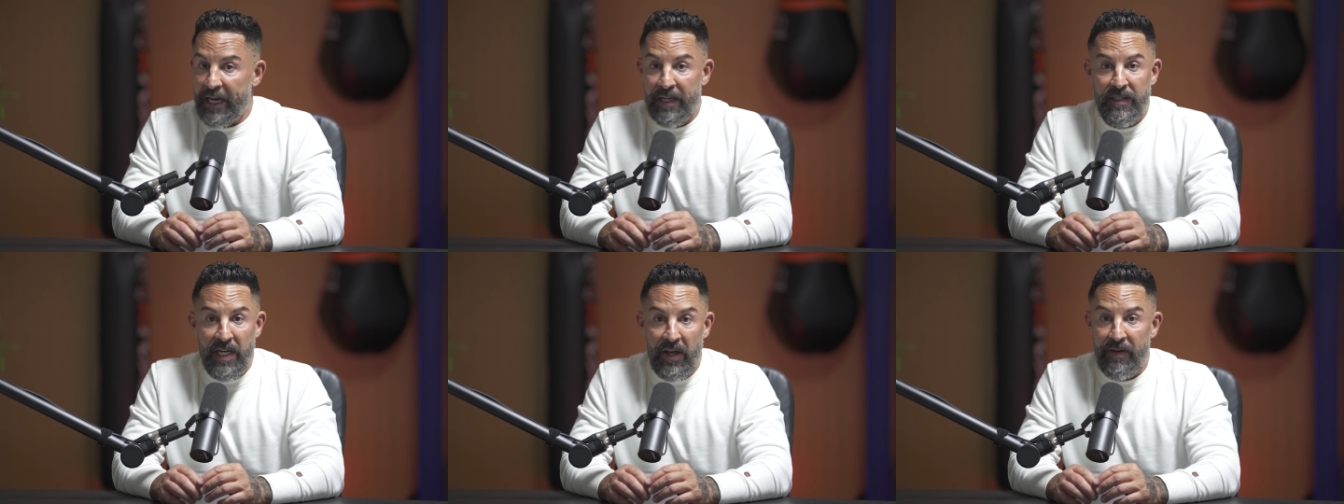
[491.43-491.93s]
I
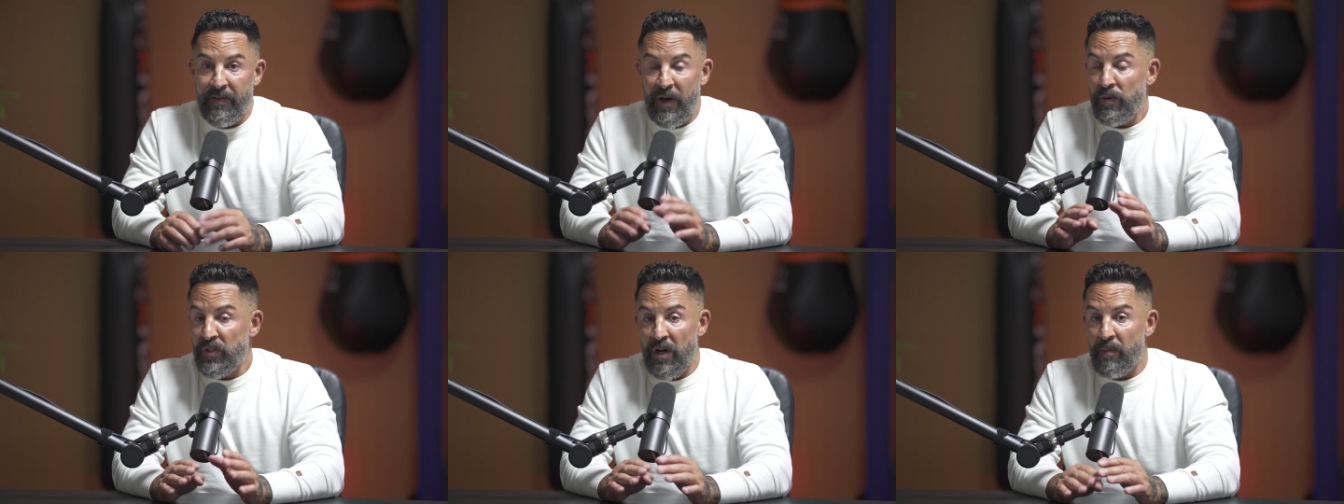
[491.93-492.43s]
can tell you
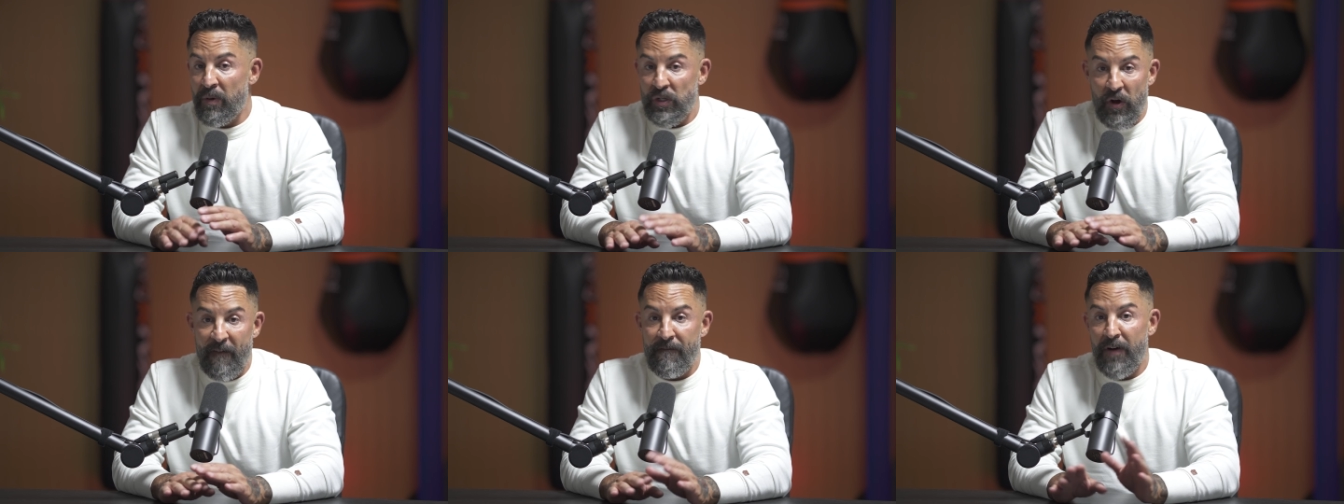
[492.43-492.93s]
those numbers
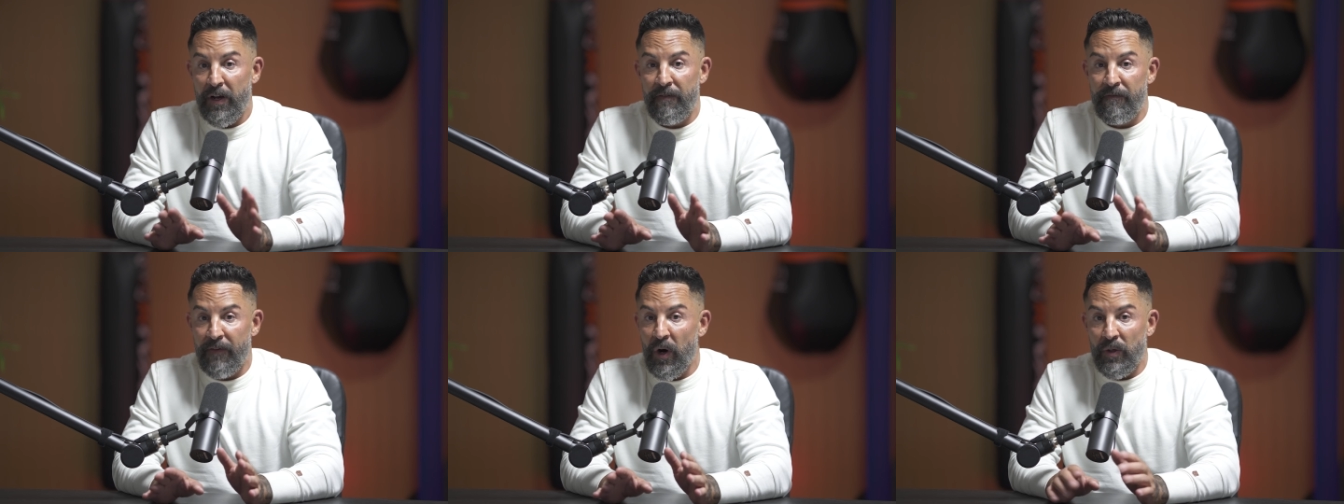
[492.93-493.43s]
are fucking
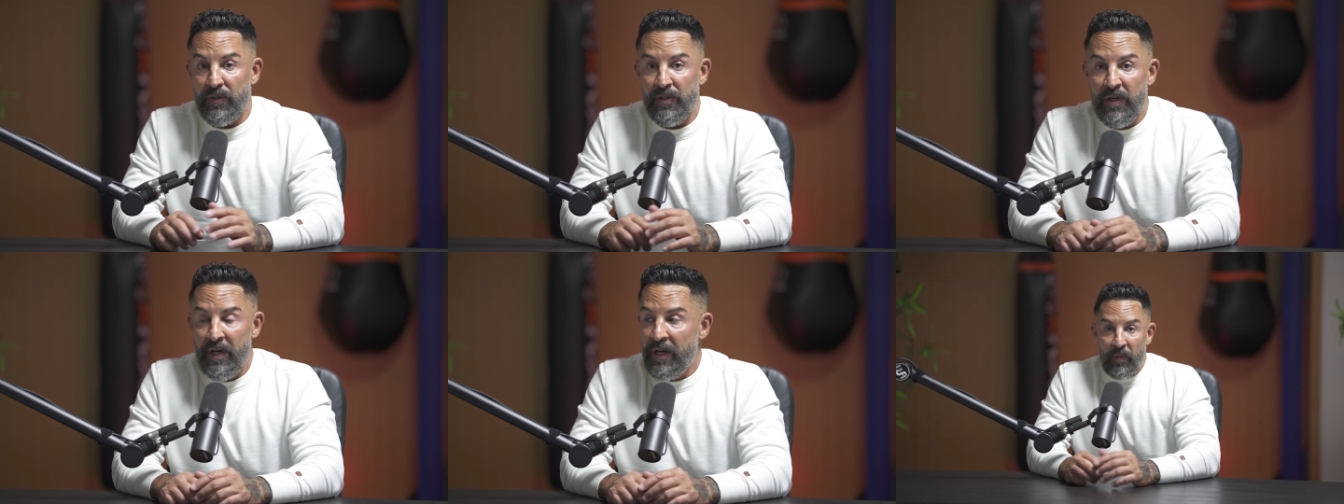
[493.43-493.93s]
false.
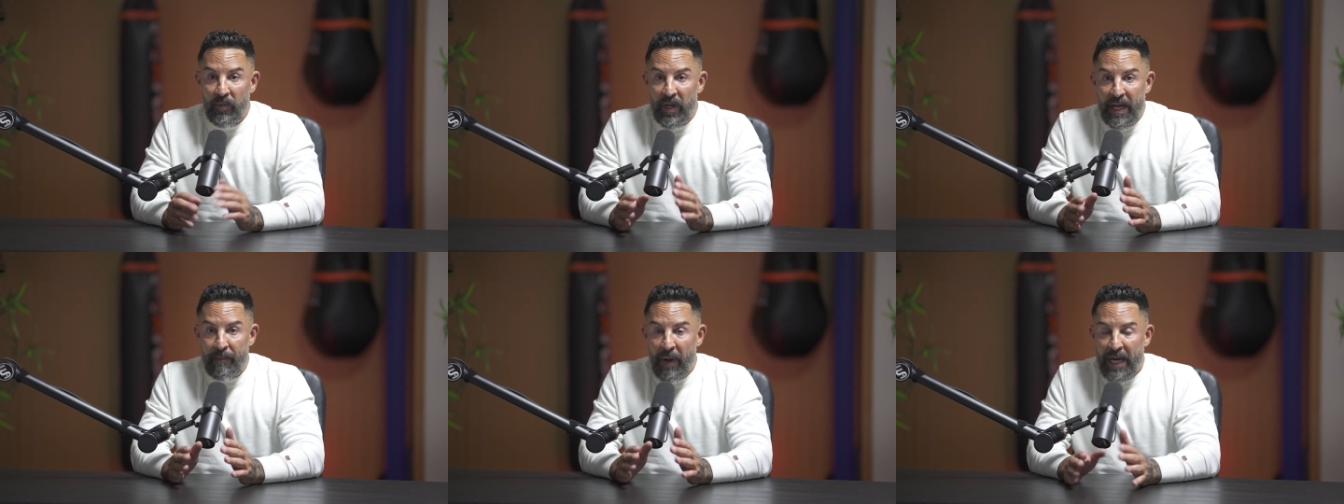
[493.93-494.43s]

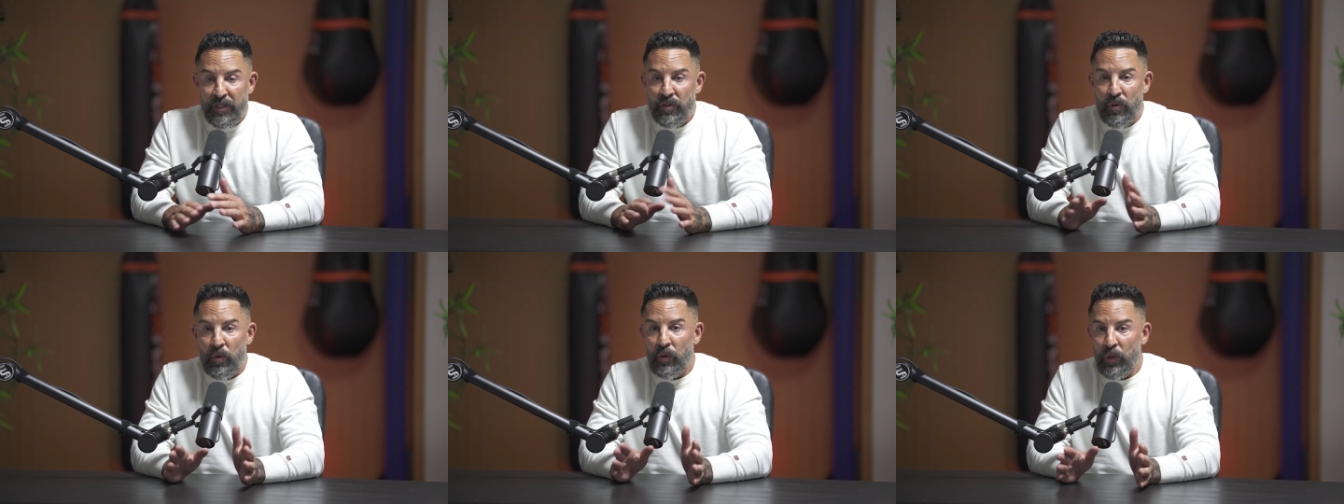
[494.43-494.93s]
In my
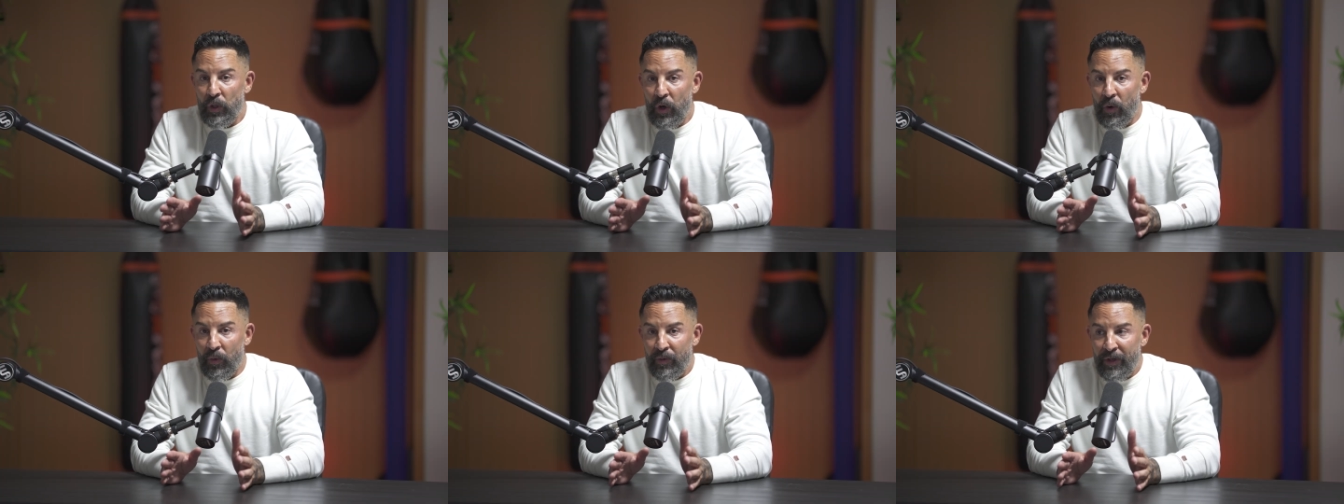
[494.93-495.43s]
circle
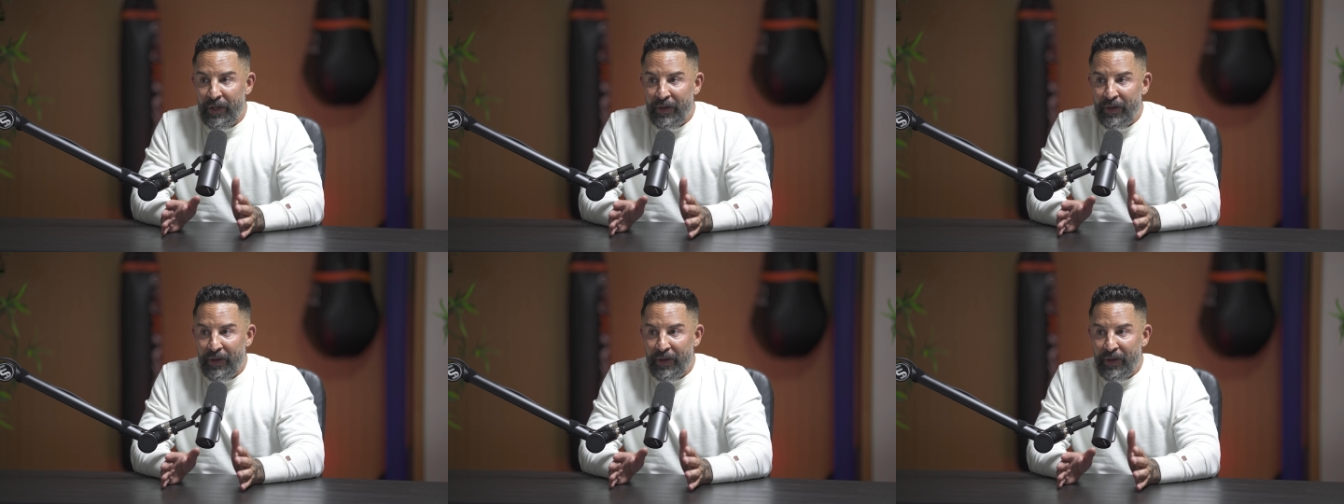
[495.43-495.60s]
alone,